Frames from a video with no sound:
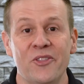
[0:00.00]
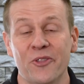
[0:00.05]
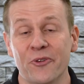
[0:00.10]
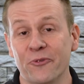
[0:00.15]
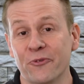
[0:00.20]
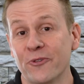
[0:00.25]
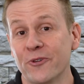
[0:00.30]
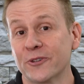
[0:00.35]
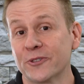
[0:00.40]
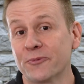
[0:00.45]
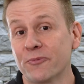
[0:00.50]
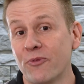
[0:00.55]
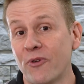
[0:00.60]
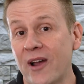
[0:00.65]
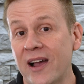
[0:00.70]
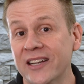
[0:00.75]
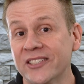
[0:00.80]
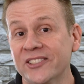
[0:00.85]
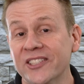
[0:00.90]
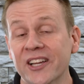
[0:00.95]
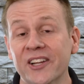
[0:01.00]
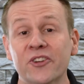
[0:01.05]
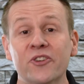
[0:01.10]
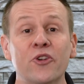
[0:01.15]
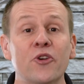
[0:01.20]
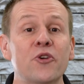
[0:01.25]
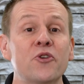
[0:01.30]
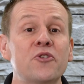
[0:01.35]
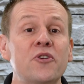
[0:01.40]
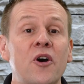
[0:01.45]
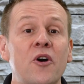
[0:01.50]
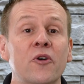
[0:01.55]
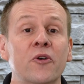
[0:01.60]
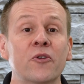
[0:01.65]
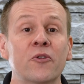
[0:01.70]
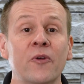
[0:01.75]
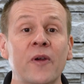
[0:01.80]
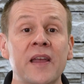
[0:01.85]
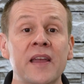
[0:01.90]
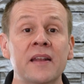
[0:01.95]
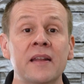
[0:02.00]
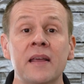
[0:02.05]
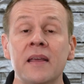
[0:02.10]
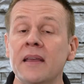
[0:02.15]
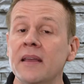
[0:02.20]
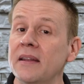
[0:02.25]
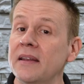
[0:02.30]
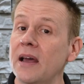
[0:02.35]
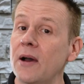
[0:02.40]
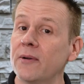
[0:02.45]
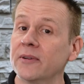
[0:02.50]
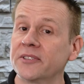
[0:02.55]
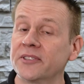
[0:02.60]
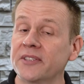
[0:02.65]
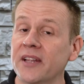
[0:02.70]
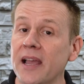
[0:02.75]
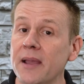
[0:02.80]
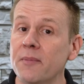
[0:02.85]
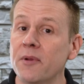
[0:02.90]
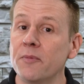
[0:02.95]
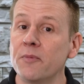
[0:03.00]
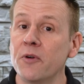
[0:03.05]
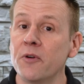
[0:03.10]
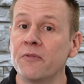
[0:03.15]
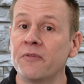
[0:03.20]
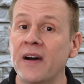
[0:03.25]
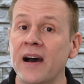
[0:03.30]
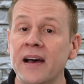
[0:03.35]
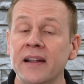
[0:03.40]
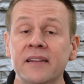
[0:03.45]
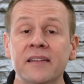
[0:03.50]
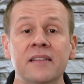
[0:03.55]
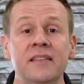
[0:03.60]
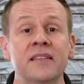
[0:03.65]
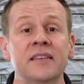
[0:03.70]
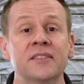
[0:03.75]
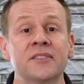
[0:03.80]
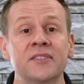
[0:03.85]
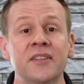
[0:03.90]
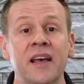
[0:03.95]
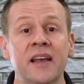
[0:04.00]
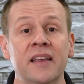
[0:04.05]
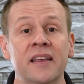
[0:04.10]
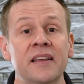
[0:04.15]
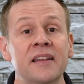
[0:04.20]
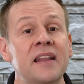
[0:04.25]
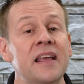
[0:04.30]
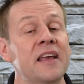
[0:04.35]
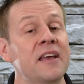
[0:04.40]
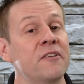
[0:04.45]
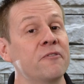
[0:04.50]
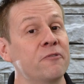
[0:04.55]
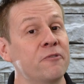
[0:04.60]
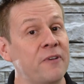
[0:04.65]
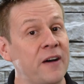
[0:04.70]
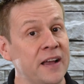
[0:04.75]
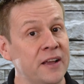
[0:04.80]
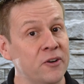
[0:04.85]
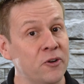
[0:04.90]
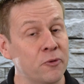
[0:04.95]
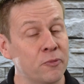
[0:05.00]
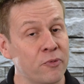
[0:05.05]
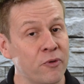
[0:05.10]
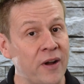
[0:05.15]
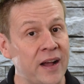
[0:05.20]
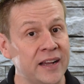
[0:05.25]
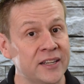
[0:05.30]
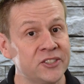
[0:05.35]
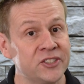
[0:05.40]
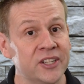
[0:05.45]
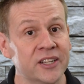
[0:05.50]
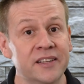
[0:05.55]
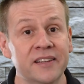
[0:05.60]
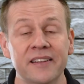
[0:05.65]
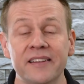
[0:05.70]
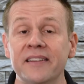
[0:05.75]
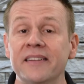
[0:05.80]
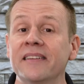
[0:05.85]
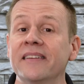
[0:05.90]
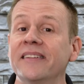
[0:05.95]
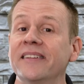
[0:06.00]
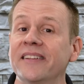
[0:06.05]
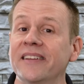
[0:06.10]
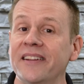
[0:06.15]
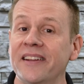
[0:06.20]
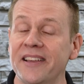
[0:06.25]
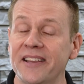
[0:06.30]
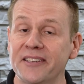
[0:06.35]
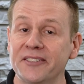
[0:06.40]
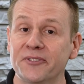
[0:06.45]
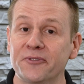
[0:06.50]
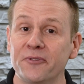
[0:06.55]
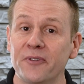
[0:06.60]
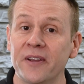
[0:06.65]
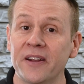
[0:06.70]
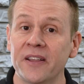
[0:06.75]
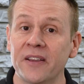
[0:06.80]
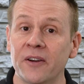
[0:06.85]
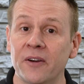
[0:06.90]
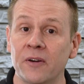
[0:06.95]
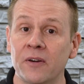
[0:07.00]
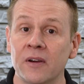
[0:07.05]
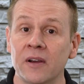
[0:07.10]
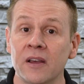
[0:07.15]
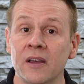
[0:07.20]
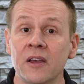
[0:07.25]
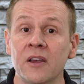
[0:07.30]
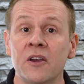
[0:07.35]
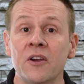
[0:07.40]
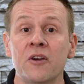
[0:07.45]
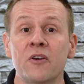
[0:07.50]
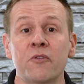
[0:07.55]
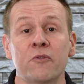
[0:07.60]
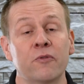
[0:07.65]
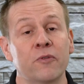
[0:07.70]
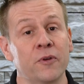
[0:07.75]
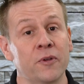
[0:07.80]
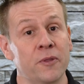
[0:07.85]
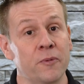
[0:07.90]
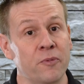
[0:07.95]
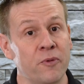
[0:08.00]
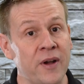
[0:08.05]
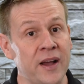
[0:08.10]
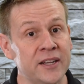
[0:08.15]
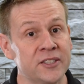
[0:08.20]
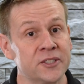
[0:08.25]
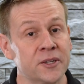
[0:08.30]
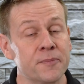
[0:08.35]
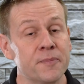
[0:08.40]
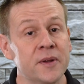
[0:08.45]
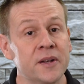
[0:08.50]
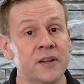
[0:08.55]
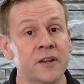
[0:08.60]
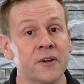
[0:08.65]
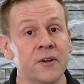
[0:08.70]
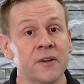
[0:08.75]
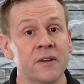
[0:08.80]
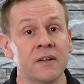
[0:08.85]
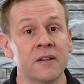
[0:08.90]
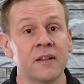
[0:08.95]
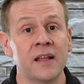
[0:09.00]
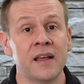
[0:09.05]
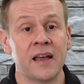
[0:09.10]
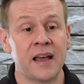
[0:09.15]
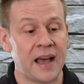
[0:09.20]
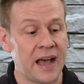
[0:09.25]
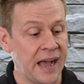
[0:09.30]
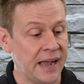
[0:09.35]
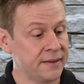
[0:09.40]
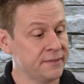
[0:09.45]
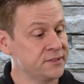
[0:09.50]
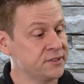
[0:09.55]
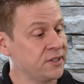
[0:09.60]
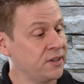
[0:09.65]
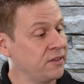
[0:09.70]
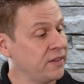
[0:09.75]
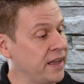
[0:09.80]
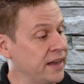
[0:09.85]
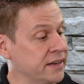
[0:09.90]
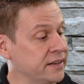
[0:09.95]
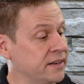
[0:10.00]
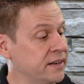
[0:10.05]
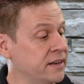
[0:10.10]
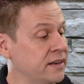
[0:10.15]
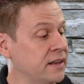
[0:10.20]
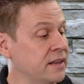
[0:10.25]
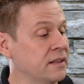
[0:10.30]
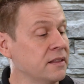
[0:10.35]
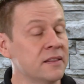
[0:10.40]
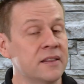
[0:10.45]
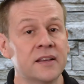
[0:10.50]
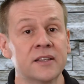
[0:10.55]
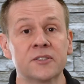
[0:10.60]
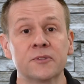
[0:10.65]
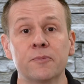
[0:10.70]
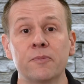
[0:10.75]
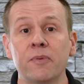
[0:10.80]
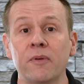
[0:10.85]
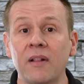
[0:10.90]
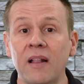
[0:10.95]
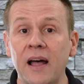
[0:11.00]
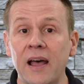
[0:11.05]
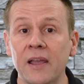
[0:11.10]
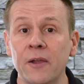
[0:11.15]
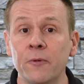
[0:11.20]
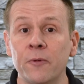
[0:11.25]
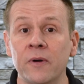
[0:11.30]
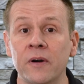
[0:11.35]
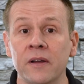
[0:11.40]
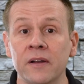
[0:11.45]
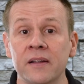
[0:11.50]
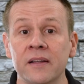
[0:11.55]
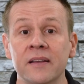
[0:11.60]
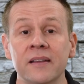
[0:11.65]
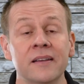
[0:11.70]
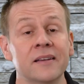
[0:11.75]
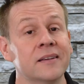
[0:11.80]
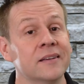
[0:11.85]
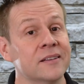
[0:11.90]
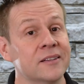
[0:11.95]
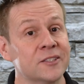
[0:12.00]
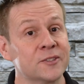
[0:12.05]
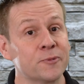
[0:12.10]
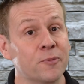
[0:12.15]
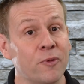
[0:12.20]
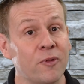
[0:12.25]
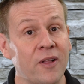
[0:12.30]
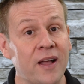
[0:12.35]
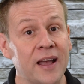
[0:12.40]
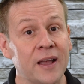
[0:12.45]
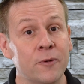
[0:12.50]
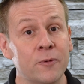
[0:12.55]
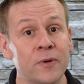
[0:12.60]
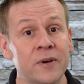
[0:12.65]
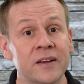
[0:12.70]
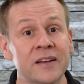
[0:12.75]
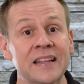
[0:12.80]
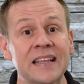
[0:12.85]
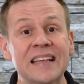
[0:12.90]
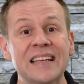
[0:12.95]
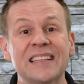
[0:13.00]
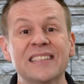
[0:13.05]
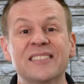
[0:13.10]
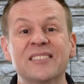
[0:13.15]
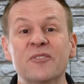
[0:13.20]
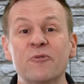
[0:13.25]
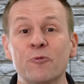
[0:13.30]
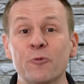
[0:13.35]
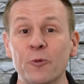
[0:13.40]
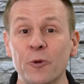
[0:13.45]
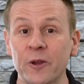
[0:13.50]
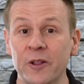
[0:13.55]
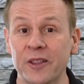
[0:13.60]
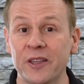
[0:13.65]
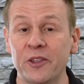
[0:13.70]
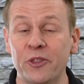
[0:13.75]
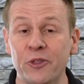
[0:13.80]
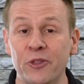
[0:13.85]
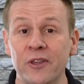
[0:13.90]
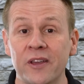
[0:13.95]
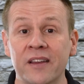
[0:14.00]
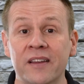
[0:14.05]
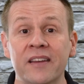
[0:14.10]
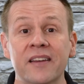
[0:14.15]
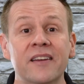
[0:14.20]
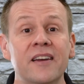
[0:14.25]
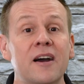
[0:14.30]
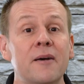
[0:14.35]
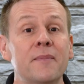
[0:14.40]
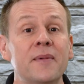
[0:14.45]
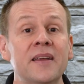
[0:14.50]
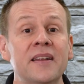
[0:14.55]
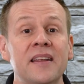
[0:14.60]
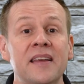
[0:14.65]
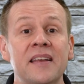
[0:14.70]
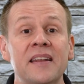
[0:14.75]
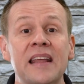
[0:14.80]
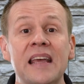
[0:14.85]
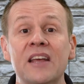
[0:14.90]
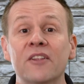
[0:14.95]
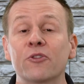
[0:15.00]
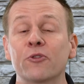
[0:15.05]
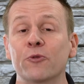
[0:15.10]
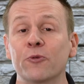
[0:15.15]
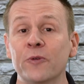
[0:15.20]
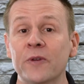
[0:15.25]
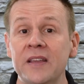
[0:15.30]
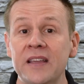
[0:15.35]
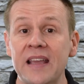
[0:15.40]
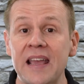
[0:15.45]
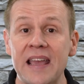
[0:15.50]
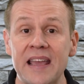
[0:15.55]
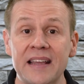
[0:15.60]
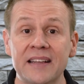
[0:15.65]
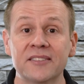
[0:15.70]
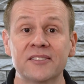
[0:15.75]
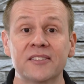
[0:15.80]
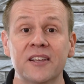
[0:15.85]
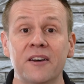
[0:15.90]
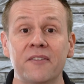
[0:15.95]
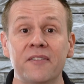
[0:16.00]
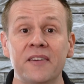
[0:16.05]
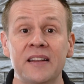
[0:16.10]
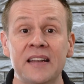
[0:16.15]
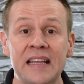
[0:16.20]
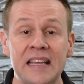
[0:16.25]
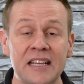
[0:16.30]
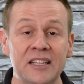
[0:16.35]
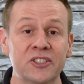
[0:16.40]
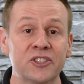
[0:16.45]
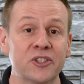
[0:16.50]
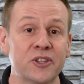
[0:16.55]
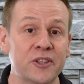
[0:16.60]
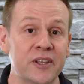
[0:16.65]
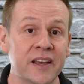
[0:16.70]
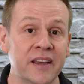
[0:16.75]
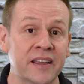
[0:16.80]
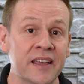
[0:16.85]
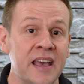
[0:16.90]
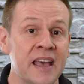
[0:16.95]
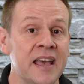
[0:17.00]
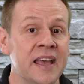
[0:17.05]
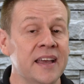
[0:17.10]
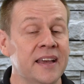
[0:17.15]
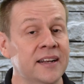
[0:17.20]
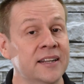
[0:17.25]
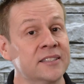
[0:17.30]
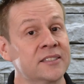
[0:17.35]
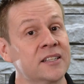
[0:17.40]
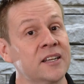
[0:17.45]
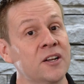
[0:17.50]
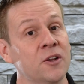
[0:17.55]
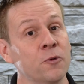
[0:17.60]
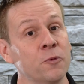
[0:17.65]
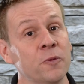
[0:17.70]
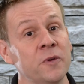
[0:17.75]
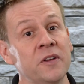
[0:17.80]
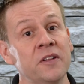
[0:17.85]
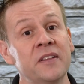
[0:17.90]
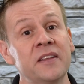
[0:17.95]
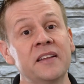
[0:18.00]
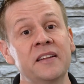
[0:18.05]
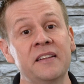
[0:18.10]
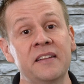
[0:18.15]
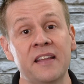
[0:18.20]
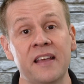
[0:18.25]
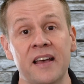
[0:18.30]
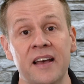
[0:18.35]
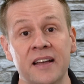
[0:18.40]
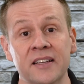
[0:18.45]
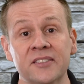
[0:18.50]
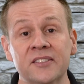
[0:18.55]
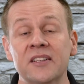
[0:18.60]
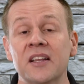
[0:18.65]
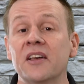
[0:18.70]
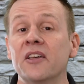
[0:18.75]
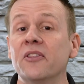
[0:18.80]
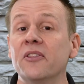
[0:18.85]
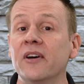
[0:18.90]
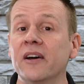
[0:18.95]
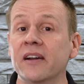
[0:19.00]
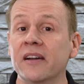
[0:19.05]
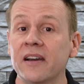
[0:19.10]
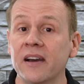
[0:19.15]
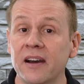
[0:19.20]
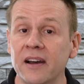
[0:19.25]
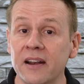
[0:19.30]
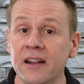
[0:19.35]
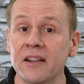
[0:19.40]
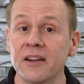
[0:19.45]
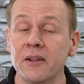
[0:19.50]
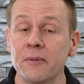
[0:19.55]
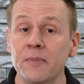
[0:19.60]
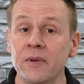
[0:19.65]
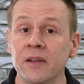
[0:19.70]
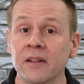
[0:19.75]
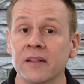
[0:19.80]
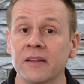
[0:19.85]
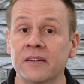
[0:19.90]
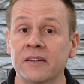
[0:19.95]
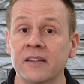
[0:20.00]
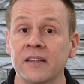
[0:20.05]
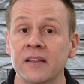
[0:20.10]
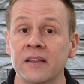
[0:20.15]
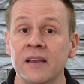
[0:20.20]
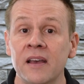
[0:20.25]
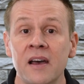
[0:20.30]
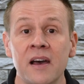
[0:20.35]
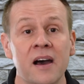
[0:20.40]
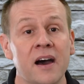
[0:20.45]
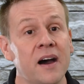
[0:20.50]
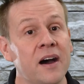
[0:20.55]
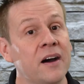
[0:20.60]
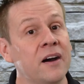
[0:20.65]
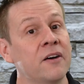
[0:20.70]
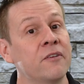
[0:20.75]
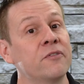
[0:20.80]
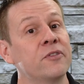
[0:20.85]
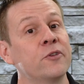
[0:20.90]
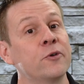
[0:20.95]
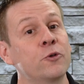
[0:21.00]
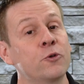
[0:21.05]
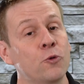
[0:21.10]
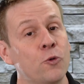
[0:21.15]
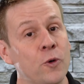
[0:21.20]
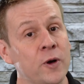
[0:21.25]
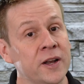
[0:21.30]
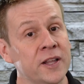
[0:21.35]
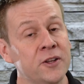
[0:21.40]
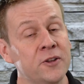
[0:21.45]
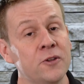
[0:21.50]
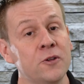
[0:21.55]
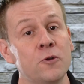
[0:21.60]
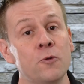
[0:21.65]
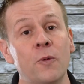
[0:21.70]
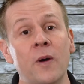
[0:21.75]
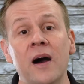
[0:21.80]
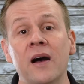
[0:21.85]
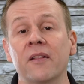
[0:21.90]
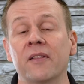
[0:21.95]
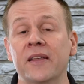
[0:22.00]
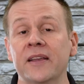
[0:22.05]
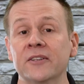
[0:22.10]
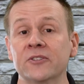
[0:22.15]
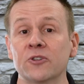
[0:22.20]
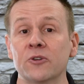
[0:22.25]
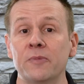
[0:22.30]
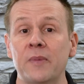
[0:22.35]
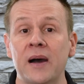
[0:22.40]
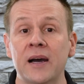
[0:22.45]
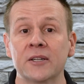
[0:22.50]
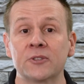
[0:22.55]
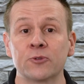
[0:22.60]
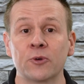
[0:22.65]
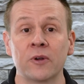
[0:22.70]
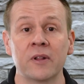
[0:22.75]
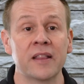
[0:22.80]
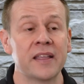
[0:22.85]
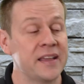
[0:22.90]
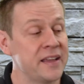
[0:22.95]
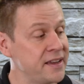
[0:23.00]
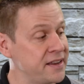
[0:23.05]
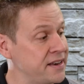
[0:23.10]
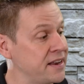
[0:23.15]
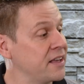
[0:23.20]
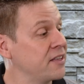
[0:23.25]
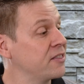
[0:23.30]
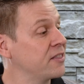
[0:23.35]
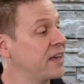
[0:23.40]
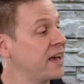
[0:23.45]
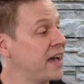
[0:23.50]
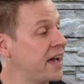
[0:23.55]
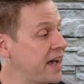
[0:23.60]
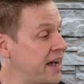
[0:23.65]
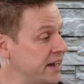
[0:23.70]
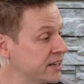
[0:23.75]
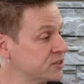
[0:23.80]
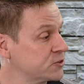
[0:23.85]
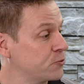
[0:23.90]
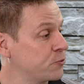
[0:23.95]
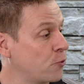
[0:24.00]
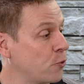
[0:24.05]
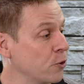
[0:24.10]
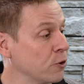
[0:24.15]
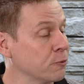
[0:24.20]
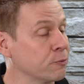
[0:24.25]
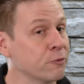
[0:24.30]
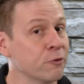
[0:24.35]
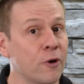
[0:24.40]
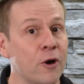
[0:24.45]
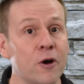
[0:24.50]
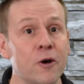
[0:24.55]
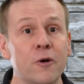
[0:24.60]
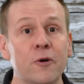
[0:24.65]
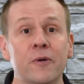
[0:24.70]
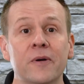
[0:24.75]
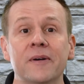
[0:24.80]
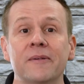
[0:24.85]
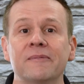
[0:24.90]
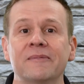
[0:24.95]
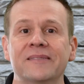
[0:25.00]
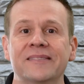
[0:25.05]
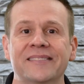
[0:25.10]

The first project turned out great, and now it's time to move on to the second and final project in today's video. For the project material, I've selected this plywood. This plywood is really thick, coming in at 3 eighths of an inch thick, and it's gonna really test the cutting ability of the 22 watt laser module in the X4 Pro.